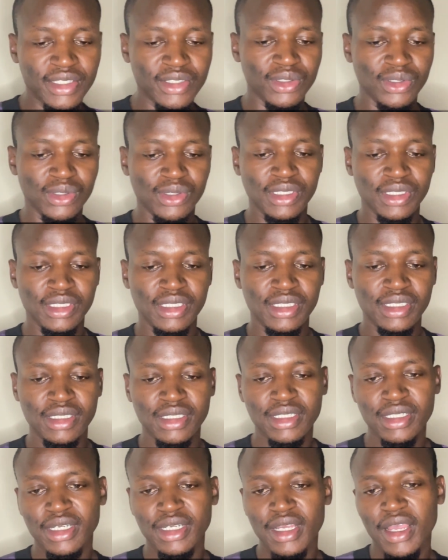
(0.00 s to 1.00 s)
or is
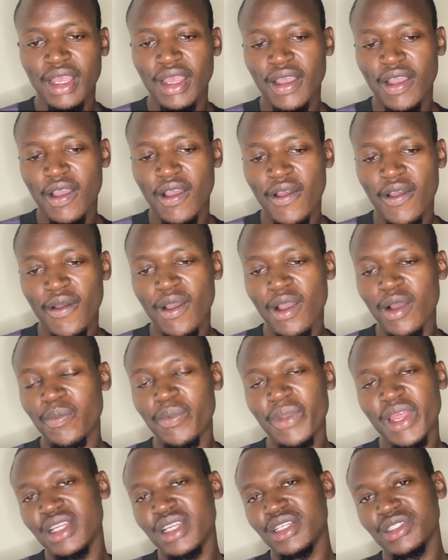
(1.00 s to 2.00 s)

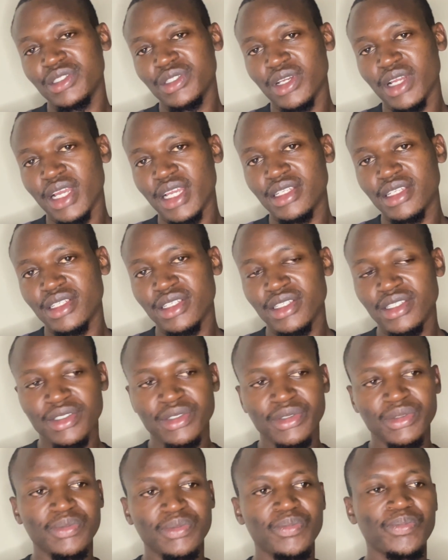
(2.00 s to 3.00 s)
planning to write.
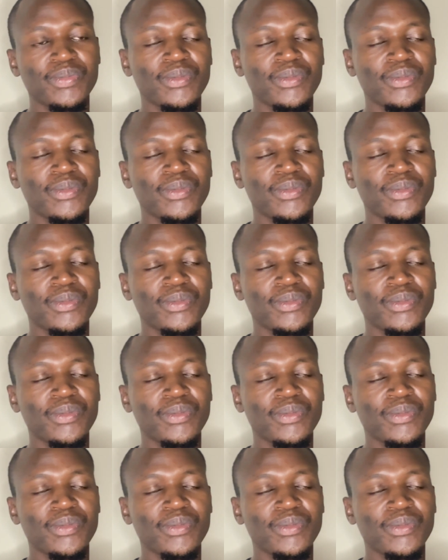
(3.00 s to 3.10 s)
So